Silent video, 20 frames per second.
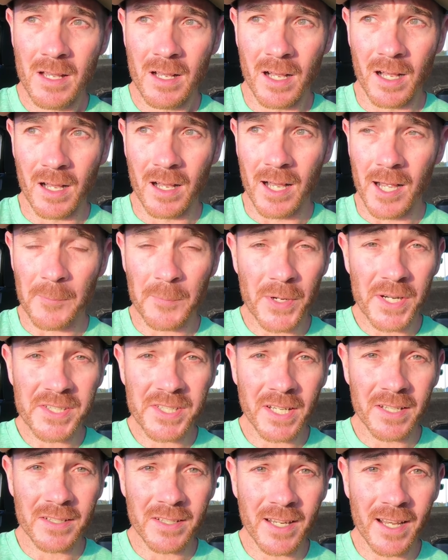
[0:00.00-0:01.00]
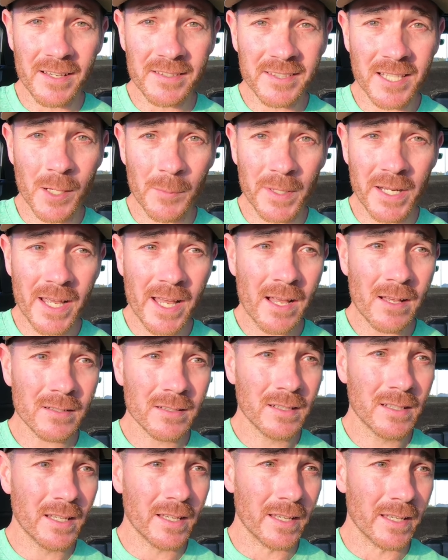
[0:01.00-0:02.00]
uh, I appreciate you guys coming
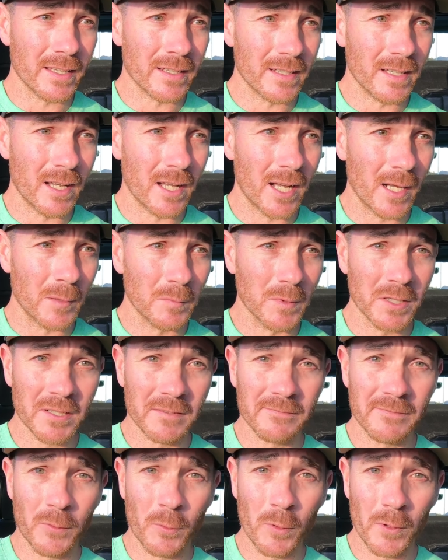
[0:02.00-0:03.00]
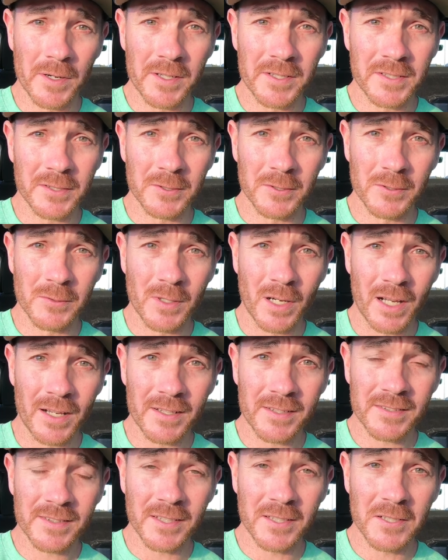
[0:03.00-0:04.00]
out and uh, I'm looking forward to
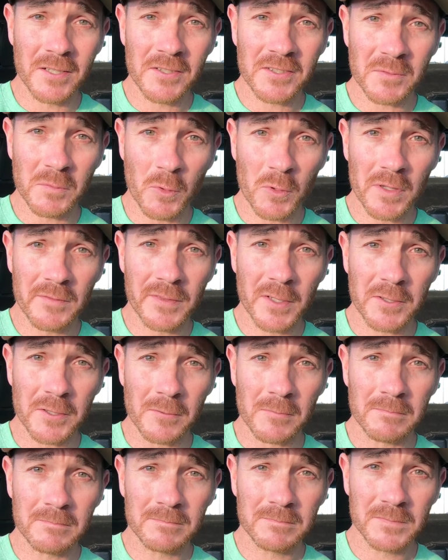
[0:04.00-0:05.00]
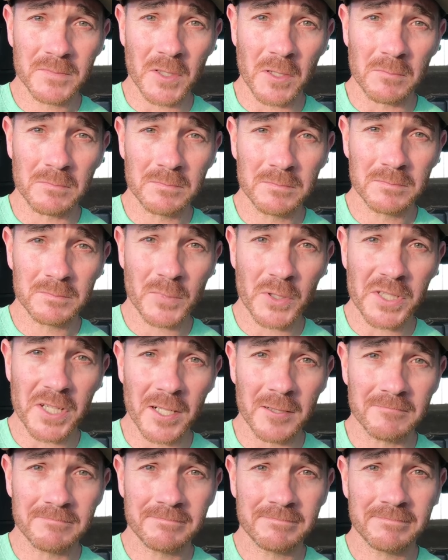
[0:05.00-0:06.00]
seeing you some more in the future. So appreciate it.